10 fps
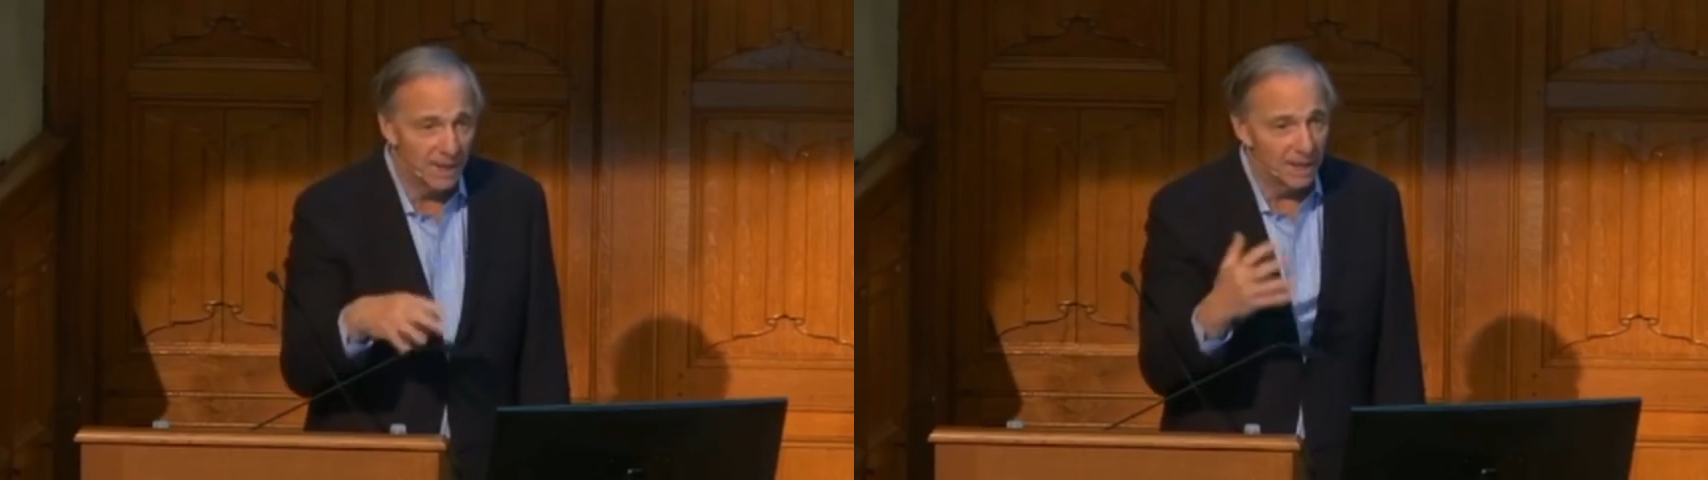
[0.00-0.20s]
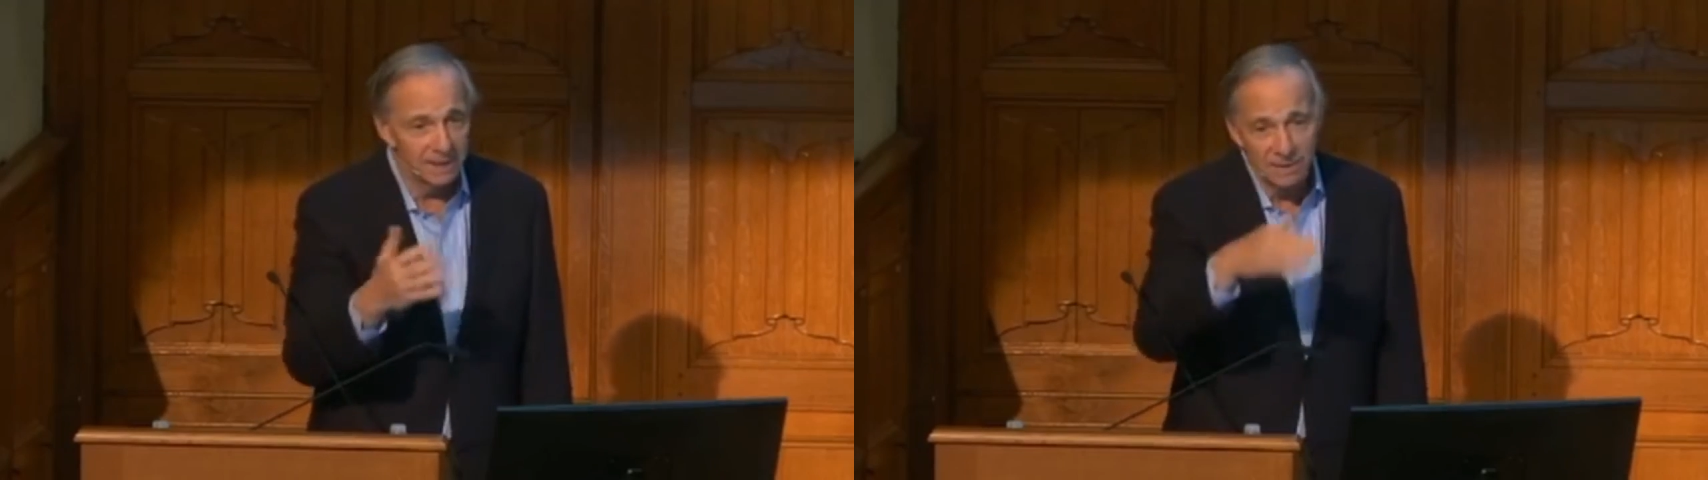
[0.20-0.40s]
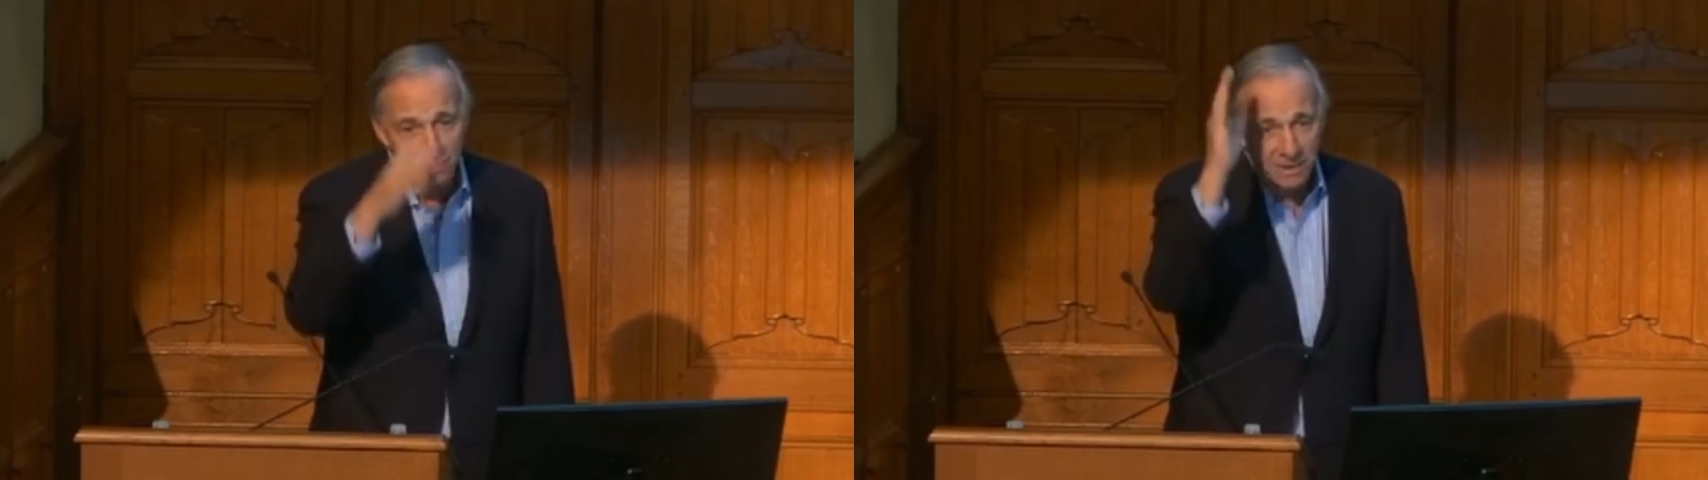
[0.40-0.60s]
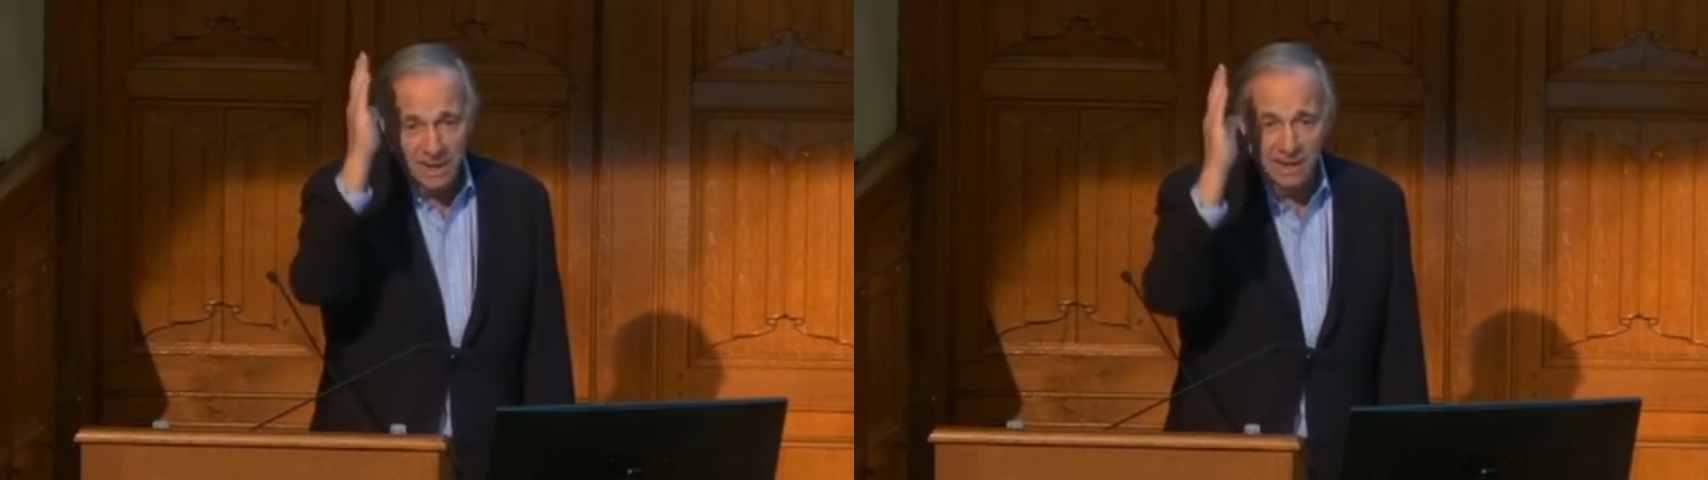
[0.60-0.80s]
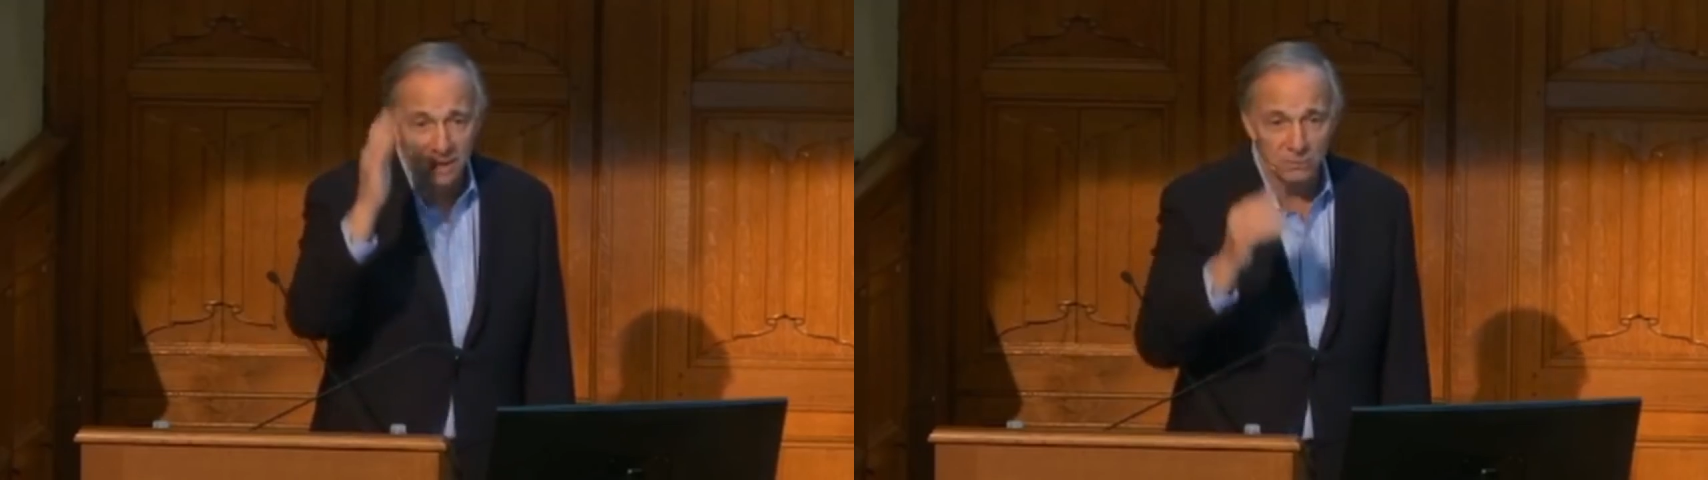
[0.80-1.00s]
and
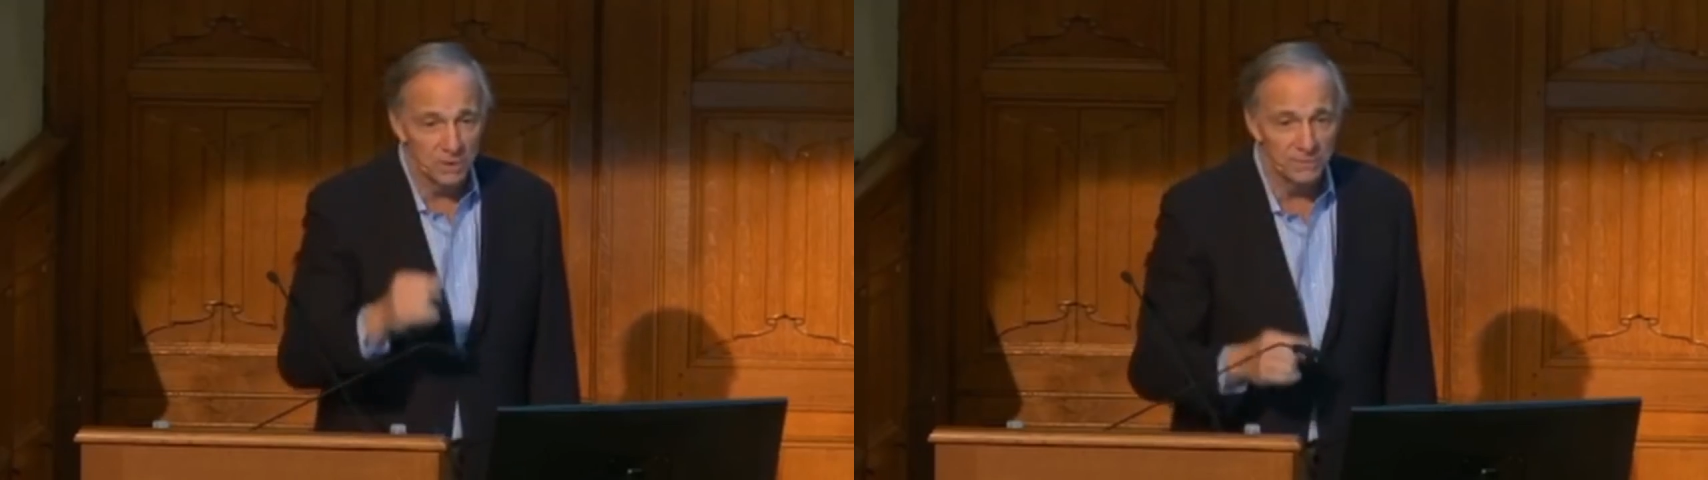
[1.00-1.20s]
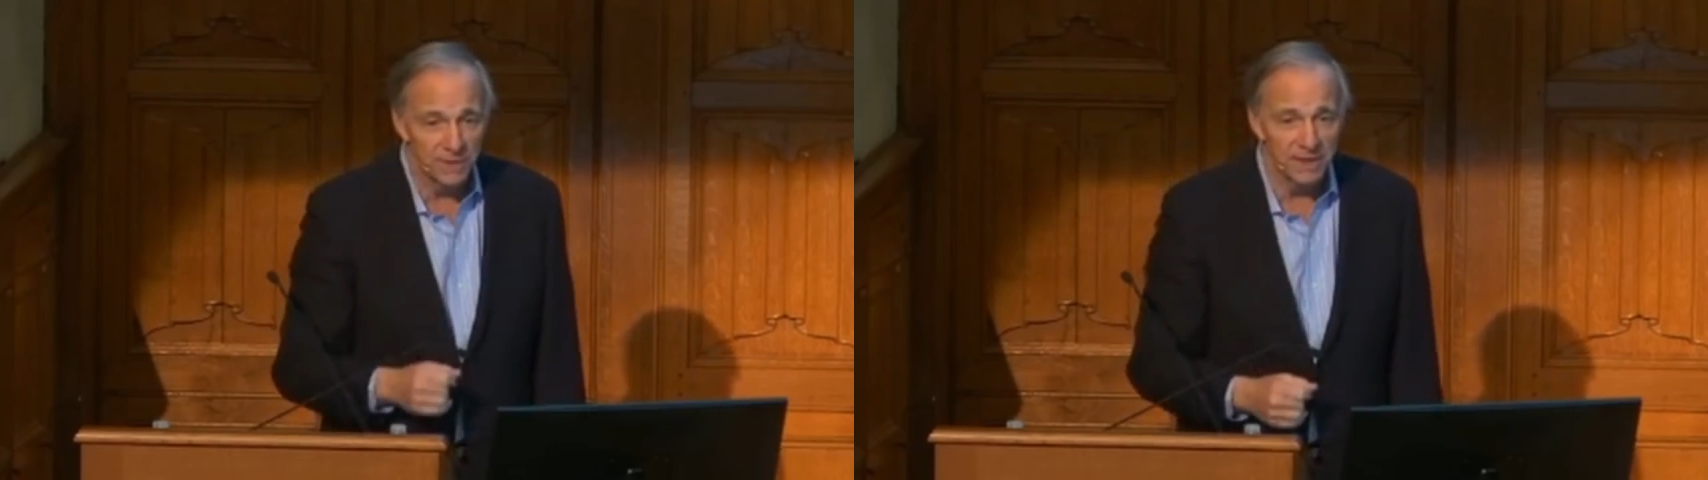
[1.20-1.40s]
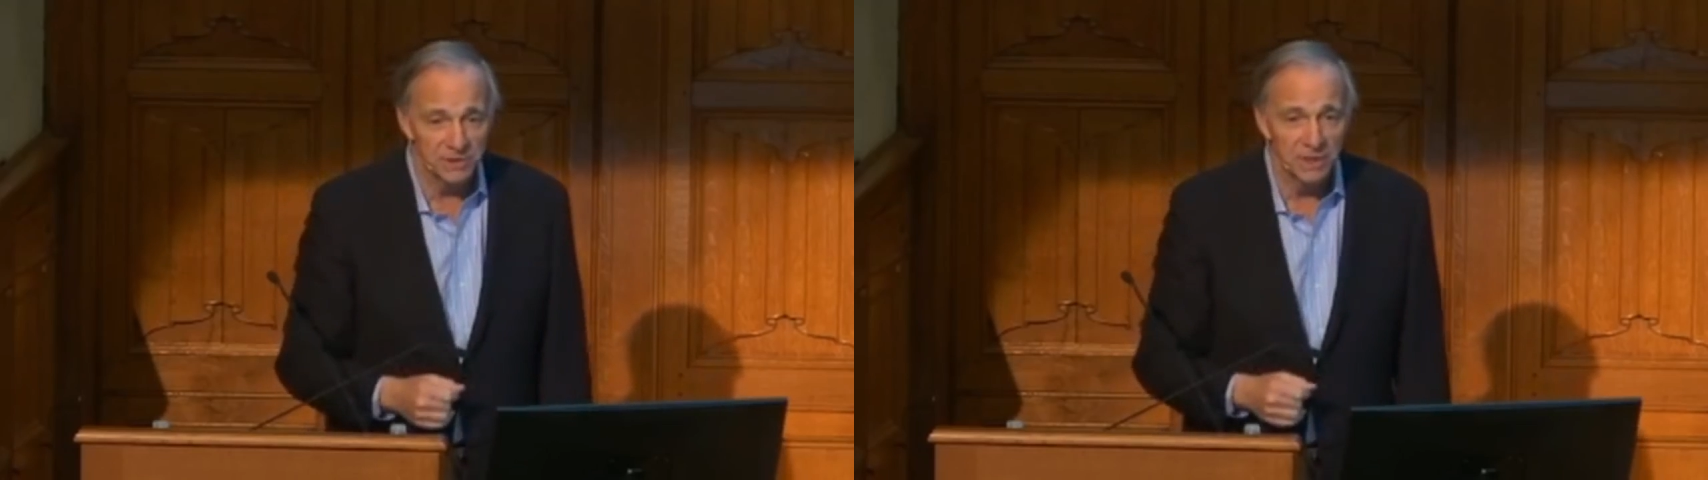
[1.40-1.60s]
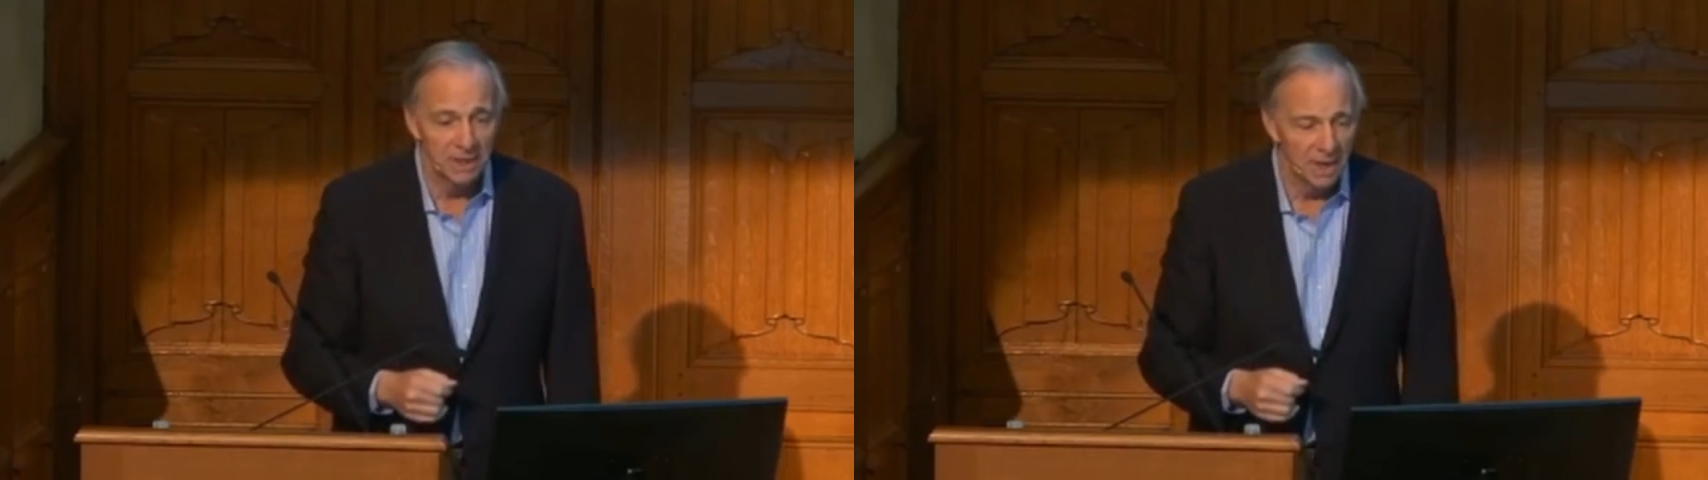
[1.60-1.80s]
it reflates.